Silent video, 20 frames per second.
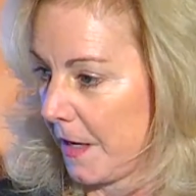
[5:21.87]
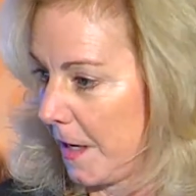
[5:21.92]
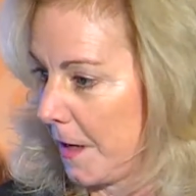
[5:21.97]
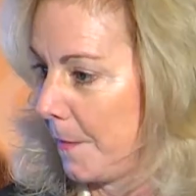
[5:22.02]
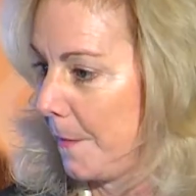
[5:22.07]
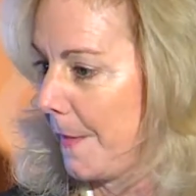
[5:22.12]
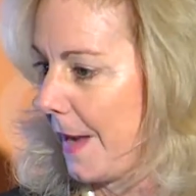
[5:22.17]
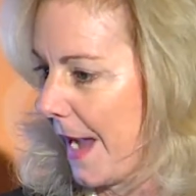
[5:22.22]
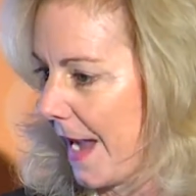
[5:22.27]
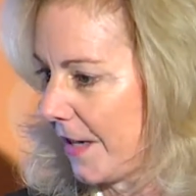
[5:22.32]

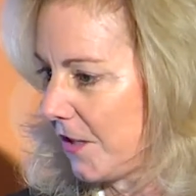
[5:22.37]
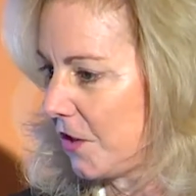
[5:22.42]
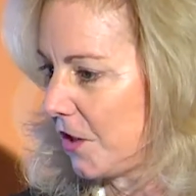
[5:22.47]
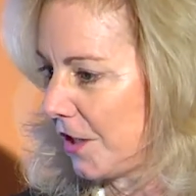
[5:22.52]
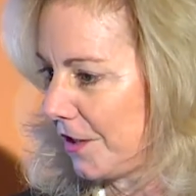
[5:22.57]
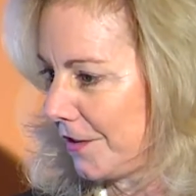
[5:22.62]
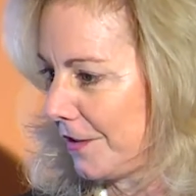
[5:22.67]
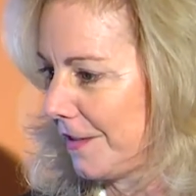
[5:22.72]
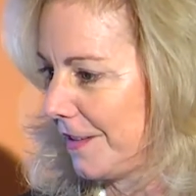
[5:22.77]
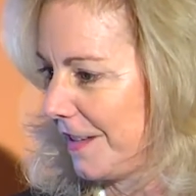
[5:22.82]

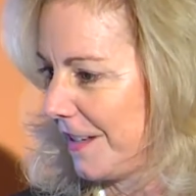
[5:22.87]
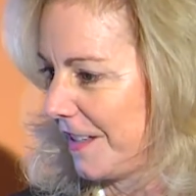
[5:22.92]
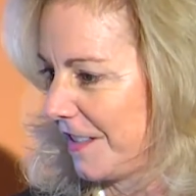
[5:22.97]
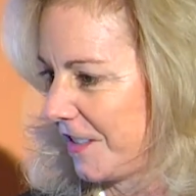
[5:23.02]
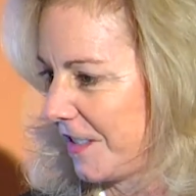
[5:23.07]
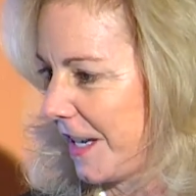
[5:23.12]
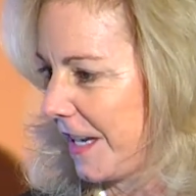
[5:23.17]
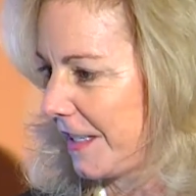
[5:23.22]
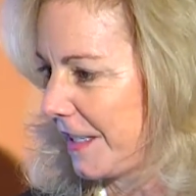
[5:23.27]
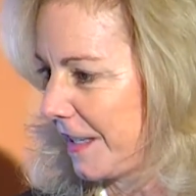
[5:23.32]
Imagine
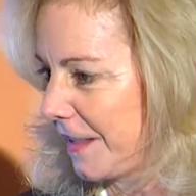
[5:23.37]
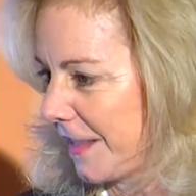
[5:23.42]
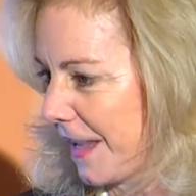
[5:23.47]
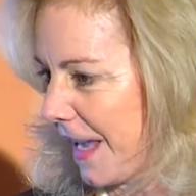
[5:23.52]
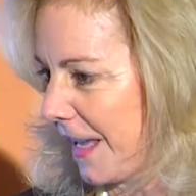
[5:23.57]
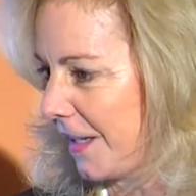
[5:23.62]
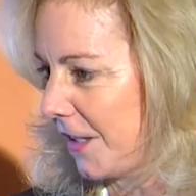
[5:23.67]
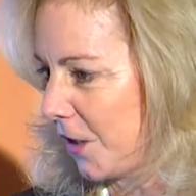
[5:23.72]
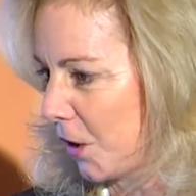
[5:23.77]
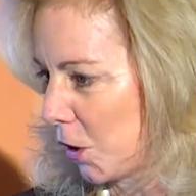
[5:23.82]
taking
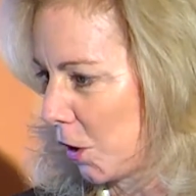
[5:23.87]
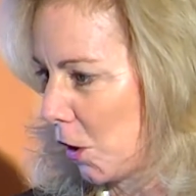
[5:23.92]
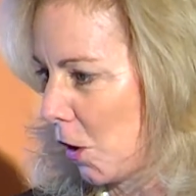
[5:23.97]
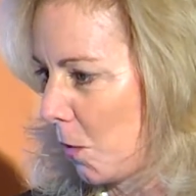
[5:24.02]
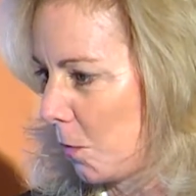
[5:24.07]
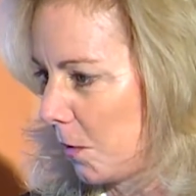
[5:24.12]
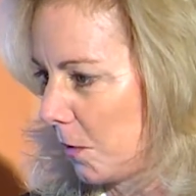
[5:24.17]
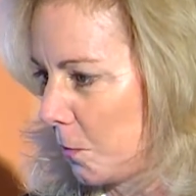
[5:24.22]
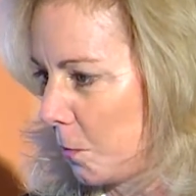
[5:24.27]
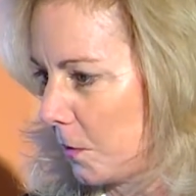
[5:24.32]
that at a
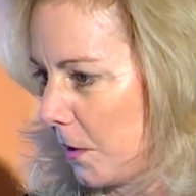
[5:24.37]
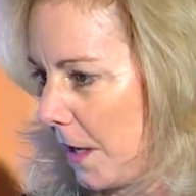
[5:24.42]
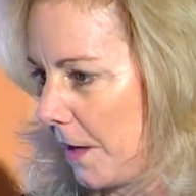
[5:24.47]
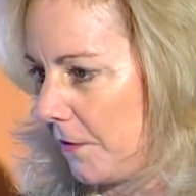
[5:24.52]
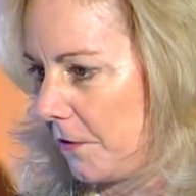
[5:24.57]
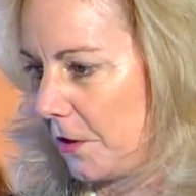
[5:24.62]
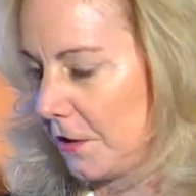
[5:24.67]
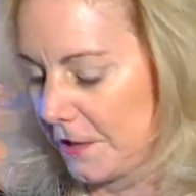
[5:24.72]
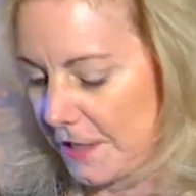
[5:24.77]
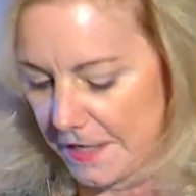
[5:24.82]
global
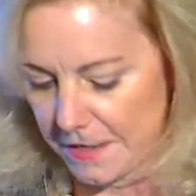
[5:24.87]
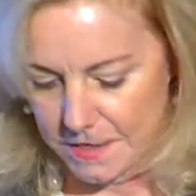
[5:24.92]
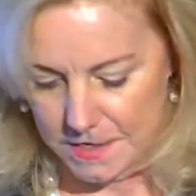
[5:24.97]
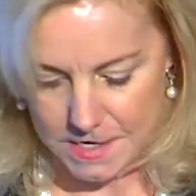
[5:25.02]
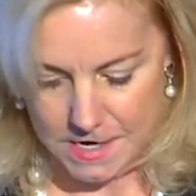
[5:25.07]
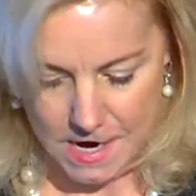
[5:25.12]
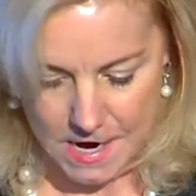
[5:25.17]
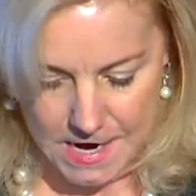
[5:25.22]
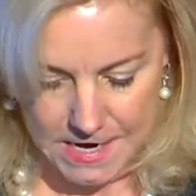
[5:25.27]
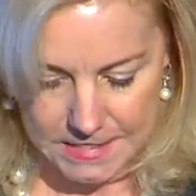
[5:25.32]
level and the
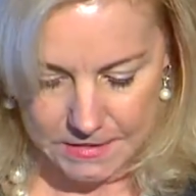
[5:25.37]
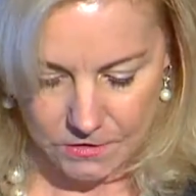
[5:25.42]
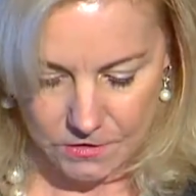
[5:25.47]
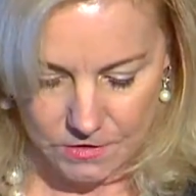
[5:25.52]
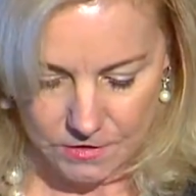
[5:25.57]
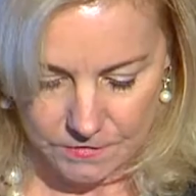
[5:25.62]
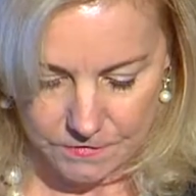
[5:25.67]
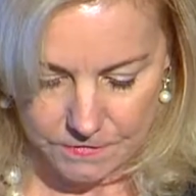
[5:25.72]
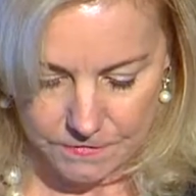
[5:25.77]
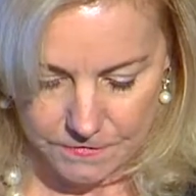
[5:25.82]

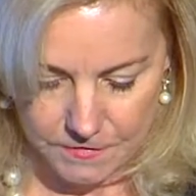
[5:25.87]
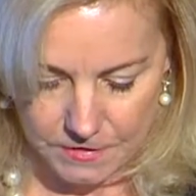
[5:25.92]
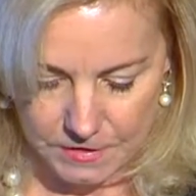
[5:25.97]
kinds of